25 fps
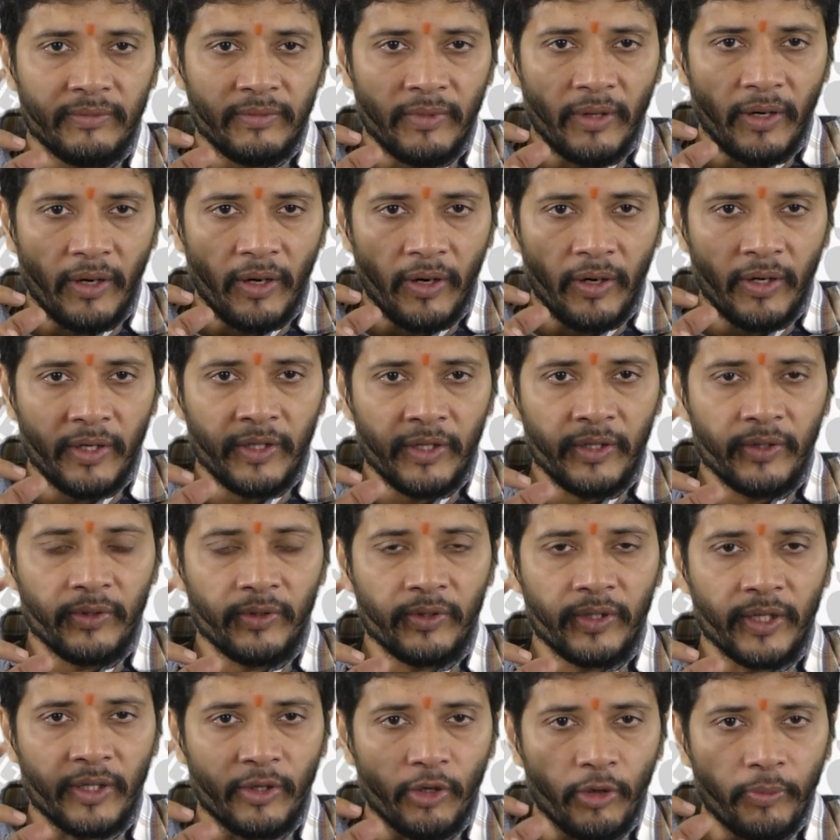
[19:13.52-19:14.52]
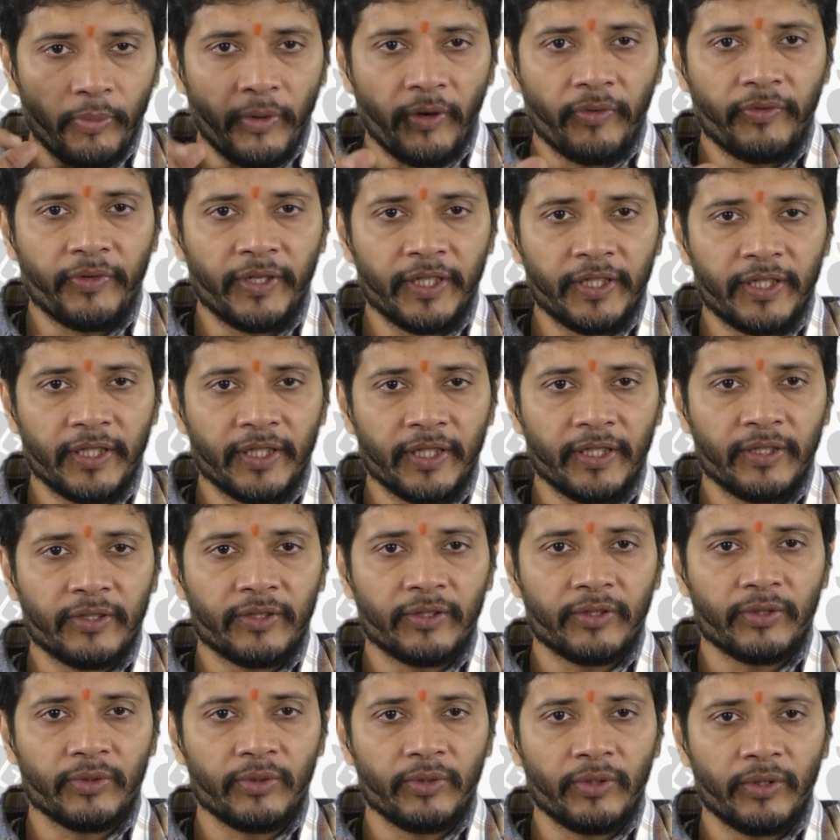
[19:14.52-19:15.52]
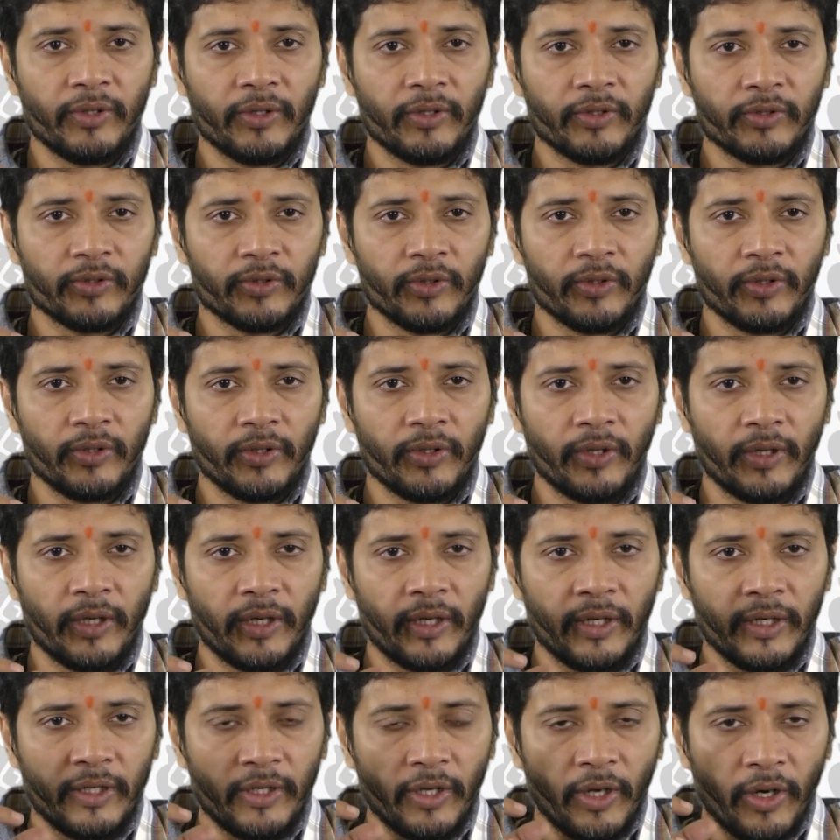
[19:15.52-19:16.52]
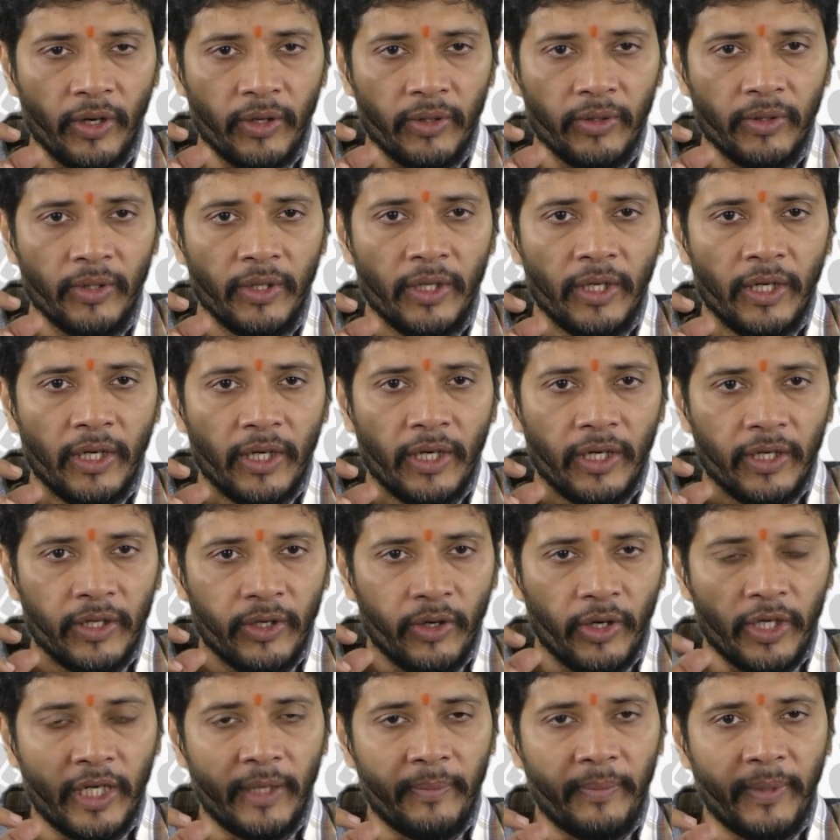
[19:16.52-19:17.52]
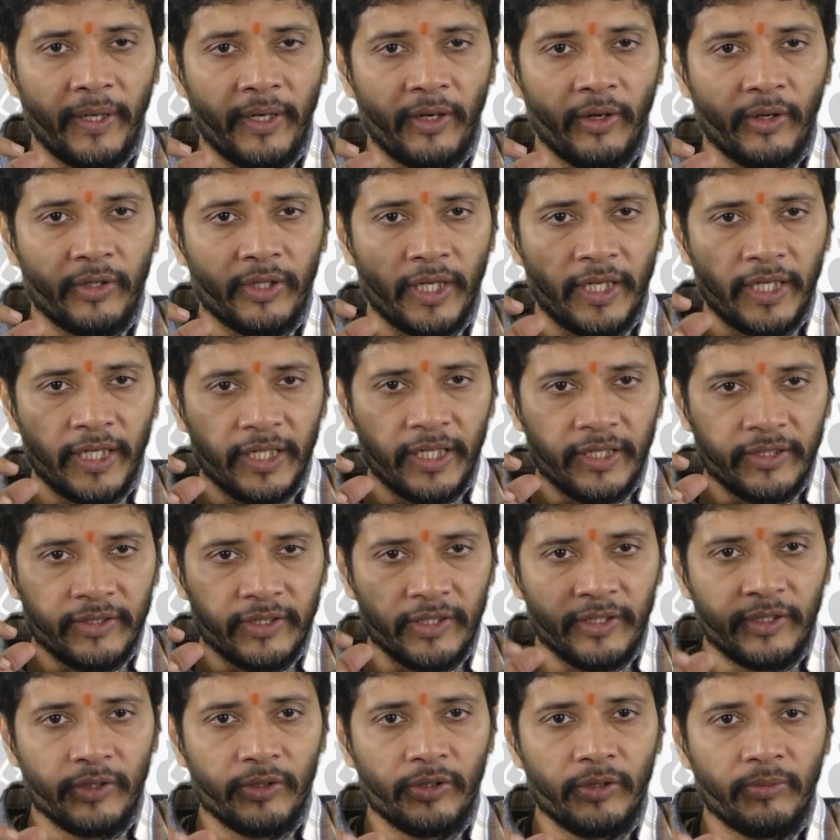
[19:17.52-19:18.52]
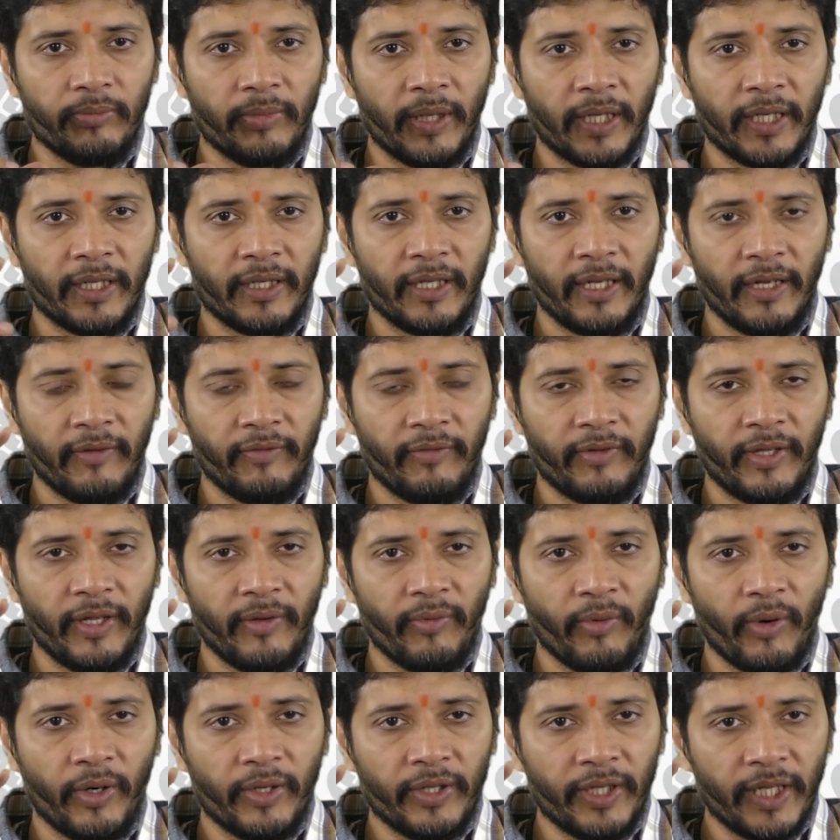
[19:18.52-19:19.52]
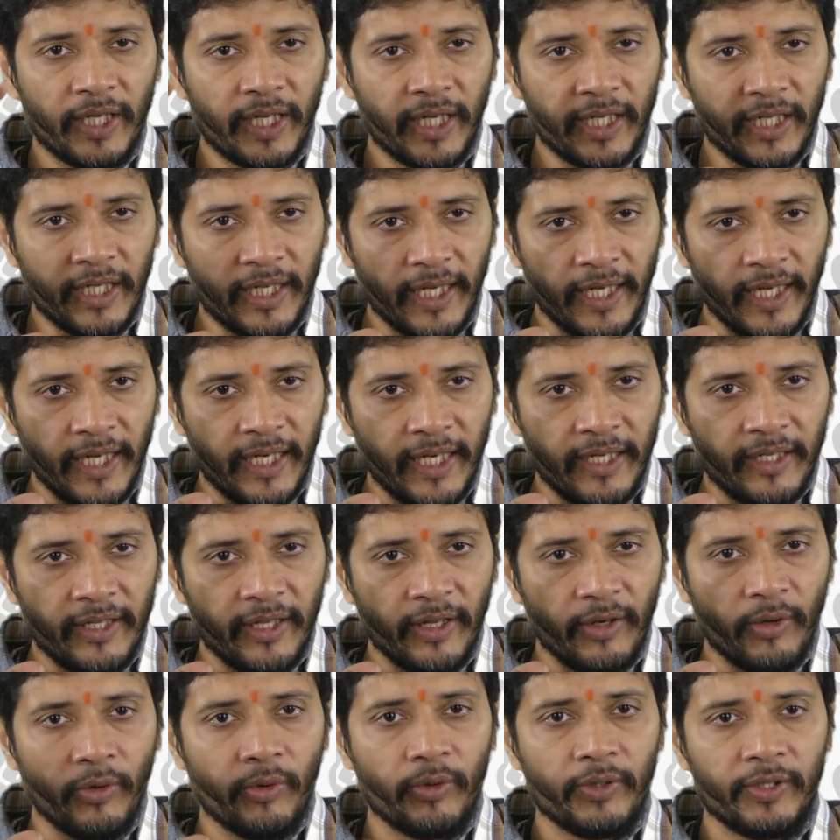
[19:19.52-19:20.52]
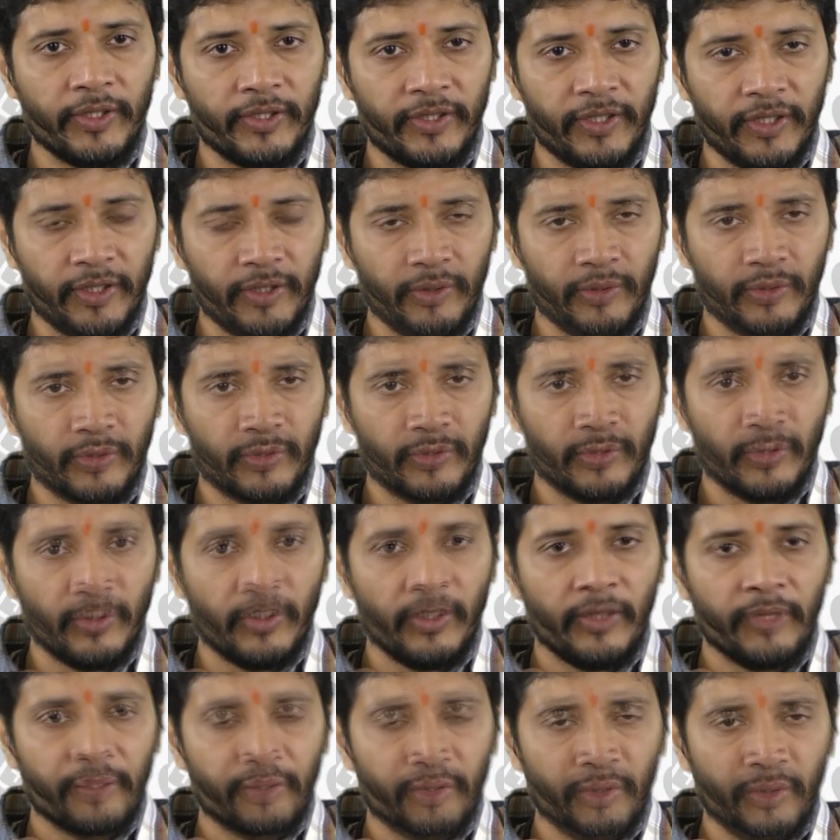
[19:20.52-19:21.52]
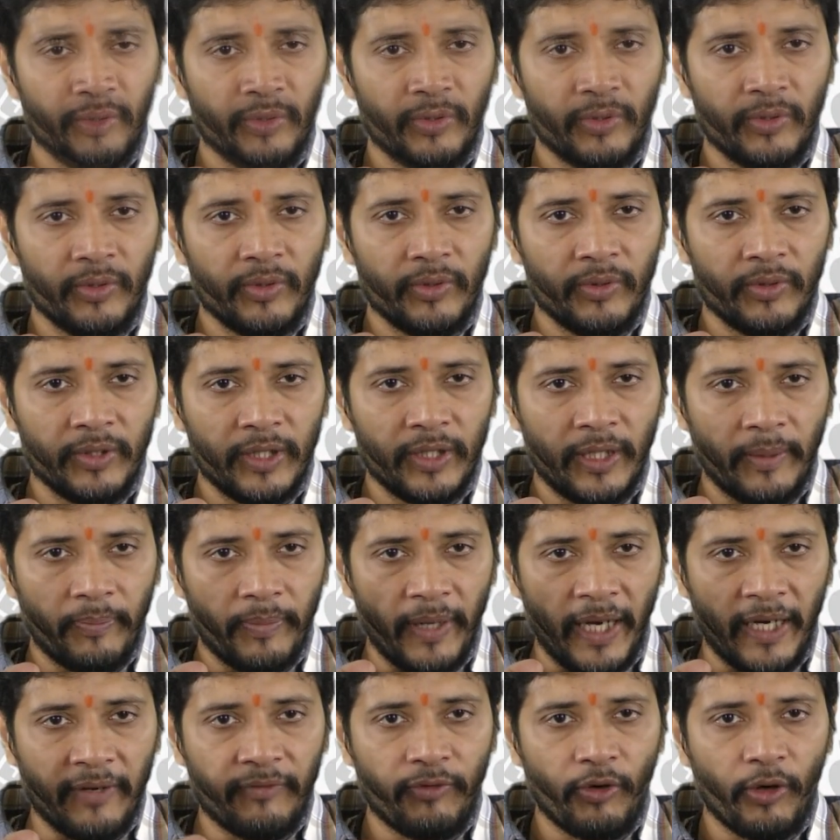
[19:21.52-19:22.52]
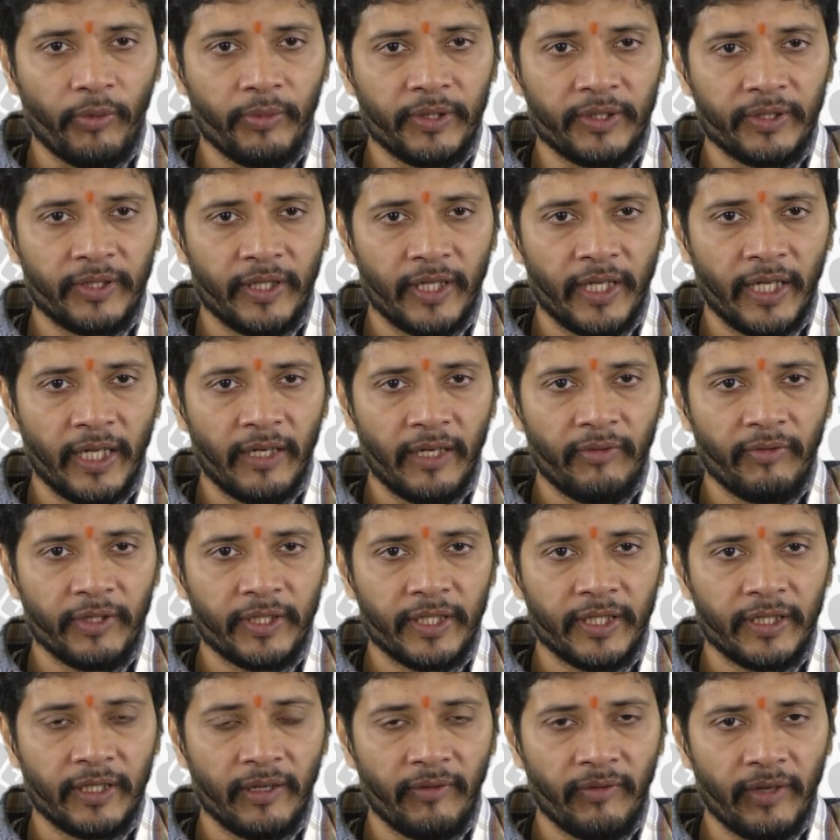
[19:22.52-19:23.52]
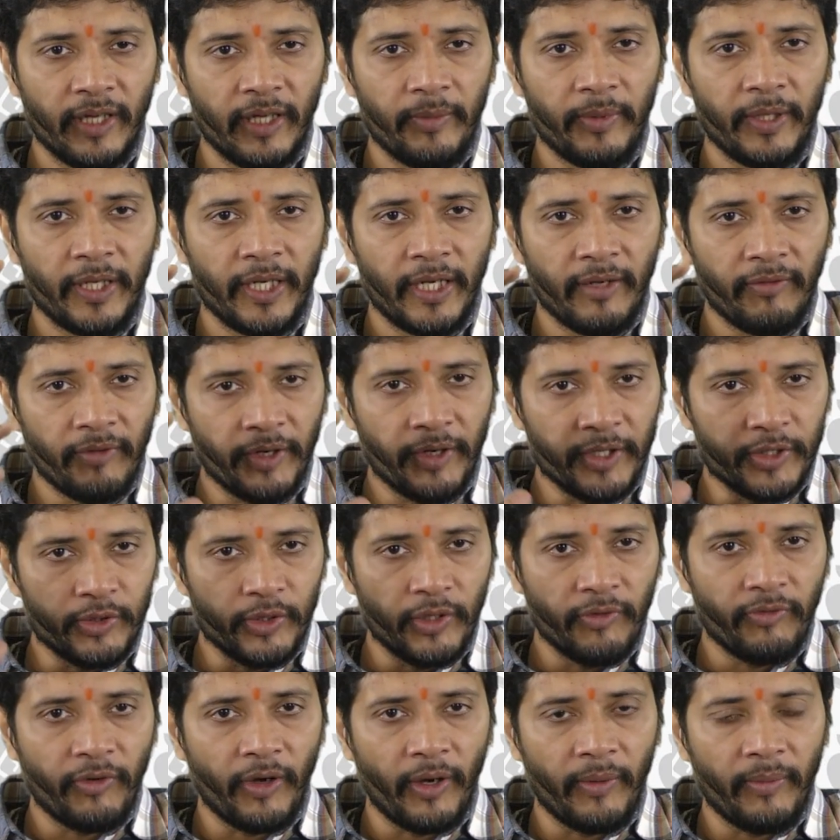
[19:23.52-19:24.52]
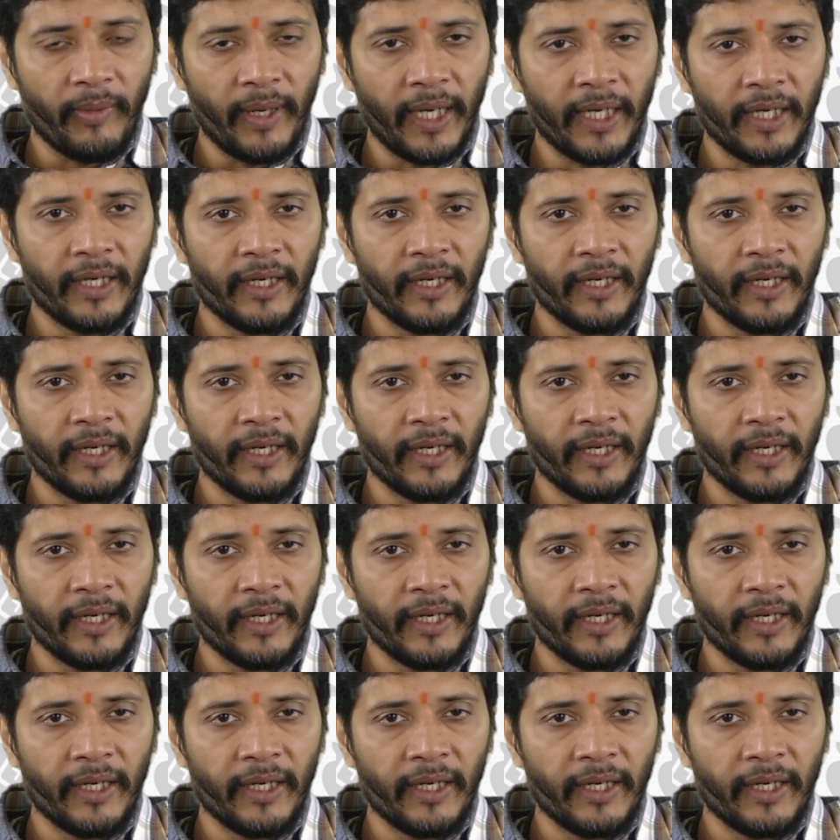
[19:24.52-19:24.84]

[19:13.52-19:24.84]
or the group of teachers. So now not depend on any institute, but if they want, they can create their own institute. So the platform is there, which is available in a virtual format,